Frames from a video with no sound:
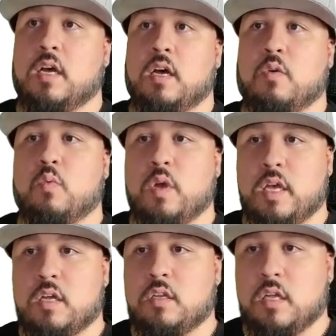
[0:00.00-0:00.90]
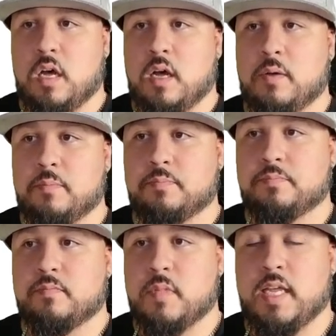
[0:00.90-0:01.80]
will
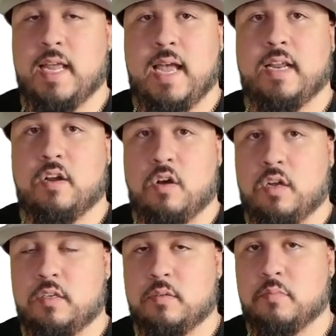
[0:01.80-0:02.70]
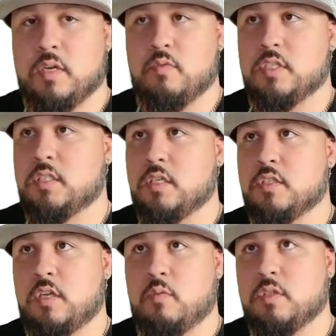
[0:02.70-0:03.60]
get added on, but we're just going to
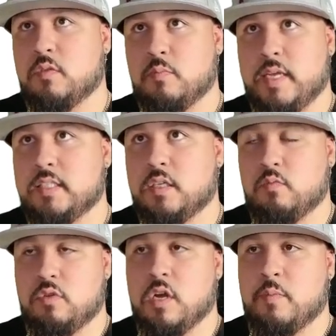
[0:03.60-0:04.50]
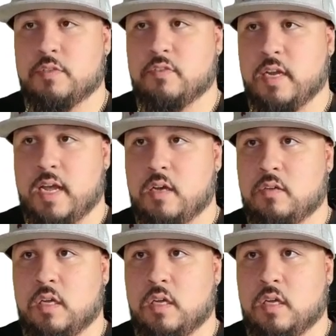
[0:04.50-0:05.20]
start with the basic WooCommerce for now.